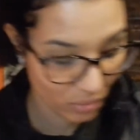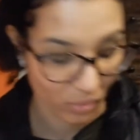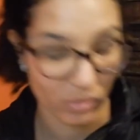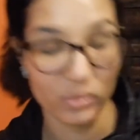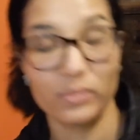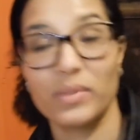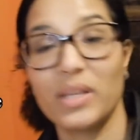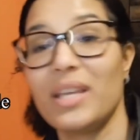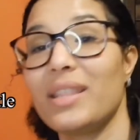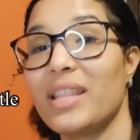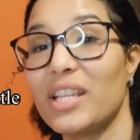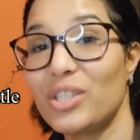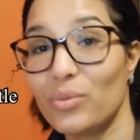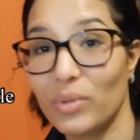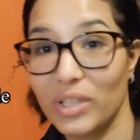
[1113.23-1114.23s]
cool.
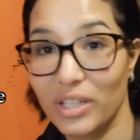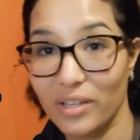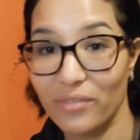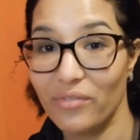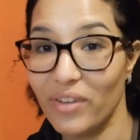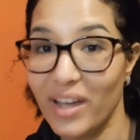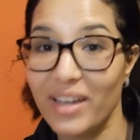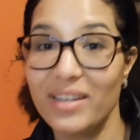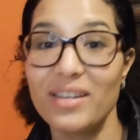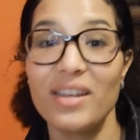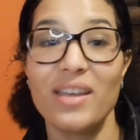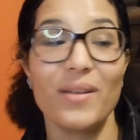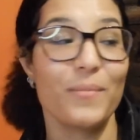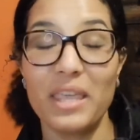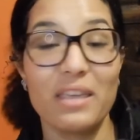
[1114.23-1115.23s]
That's a really good find.
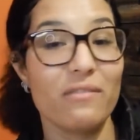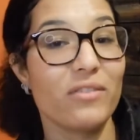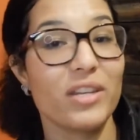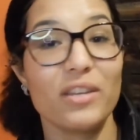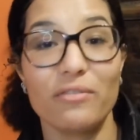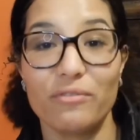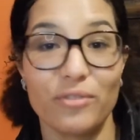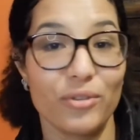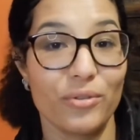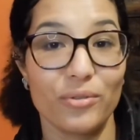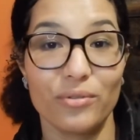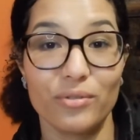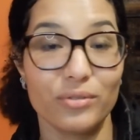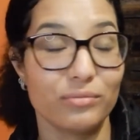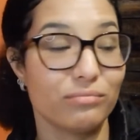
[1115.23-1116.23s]
Even if
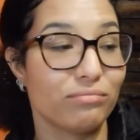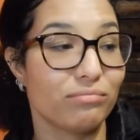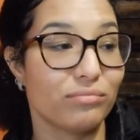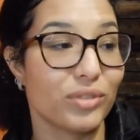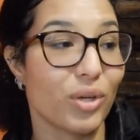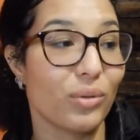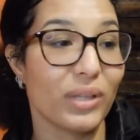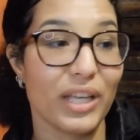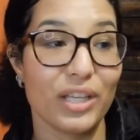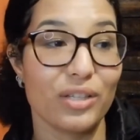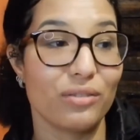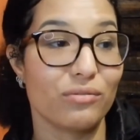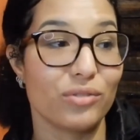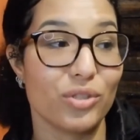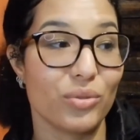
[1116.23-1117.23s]
you don't like
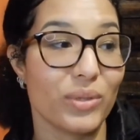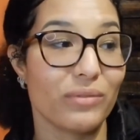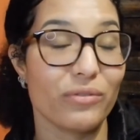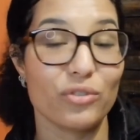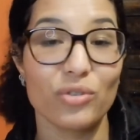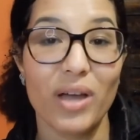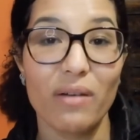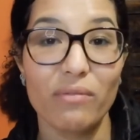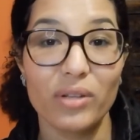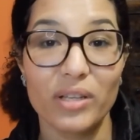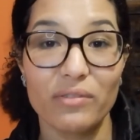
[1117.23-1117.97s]
doing for travel,